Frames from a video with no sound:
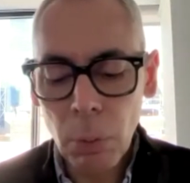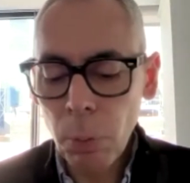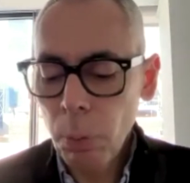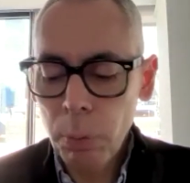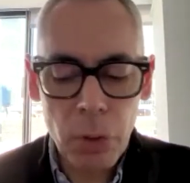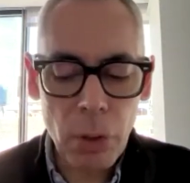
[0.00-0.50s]

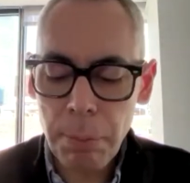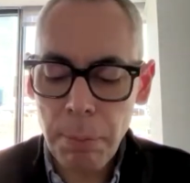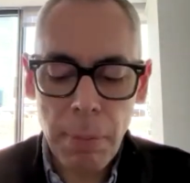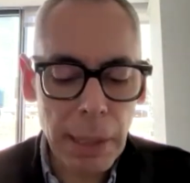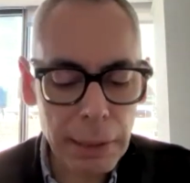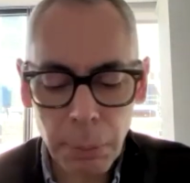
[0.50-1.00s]
So
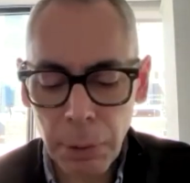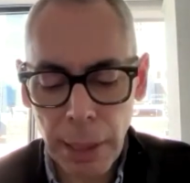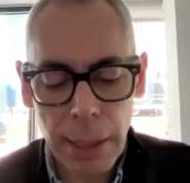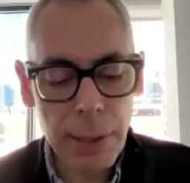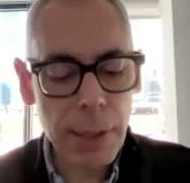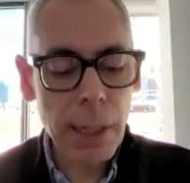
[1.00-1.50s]
multiple
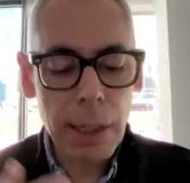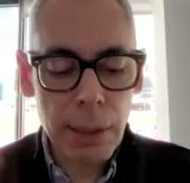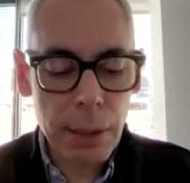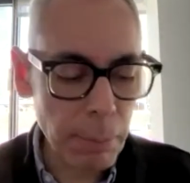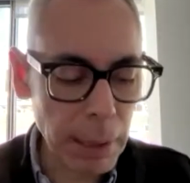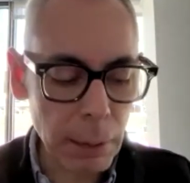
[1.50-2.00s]
insights,
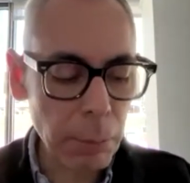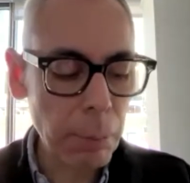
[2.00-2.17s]
multiple